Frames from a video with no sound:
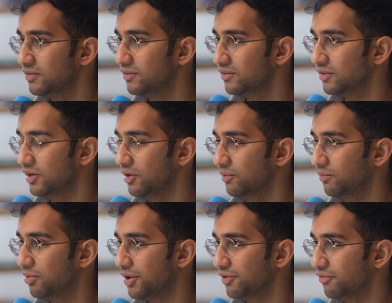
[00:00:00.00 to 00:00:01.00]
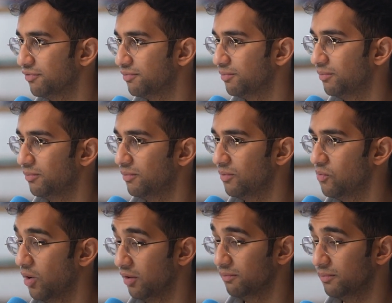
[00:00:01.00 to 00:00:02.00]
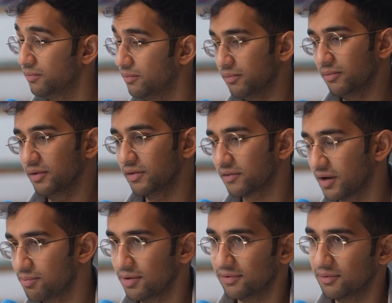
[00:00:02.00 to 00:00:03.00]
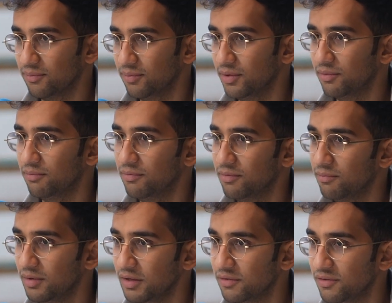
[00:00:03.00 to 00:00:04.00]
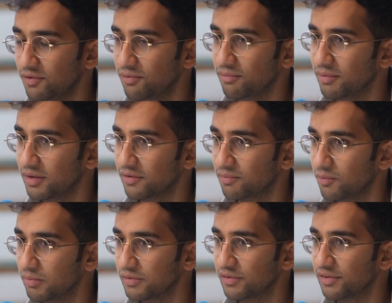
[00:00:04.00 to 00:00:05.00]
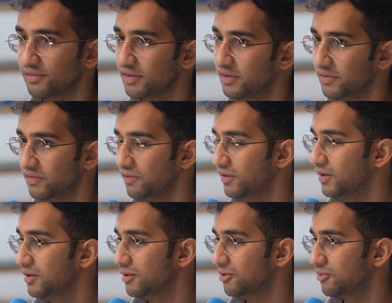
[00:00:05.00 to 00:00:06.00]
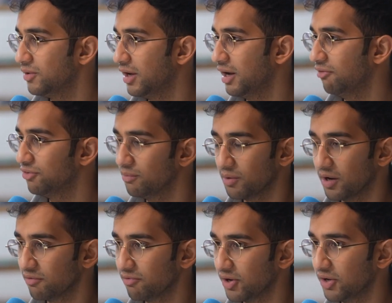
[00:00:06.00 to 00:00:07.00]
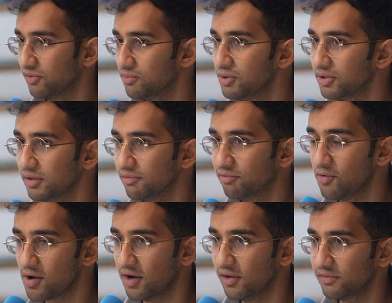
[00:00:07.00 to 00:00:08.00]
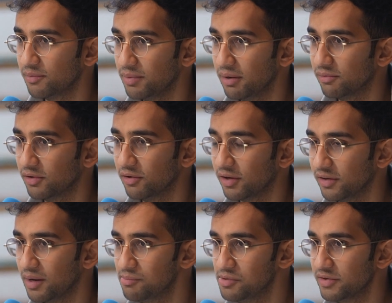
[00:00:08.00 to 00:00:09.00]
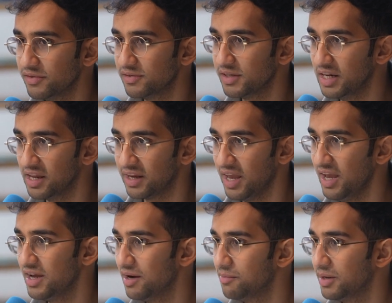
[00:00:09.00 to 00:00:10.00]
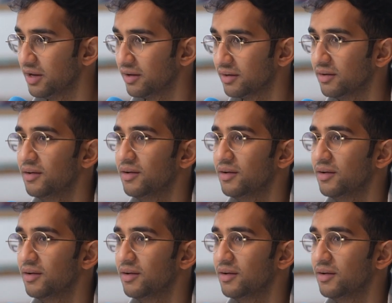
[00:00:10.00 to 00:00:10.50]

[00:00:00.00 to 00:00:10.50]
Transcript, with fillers: you know, part of what this kind of person would need to do in a small business is have some kind of financial model and forecasts and be able to look at the numbers and see like, hey, are we like,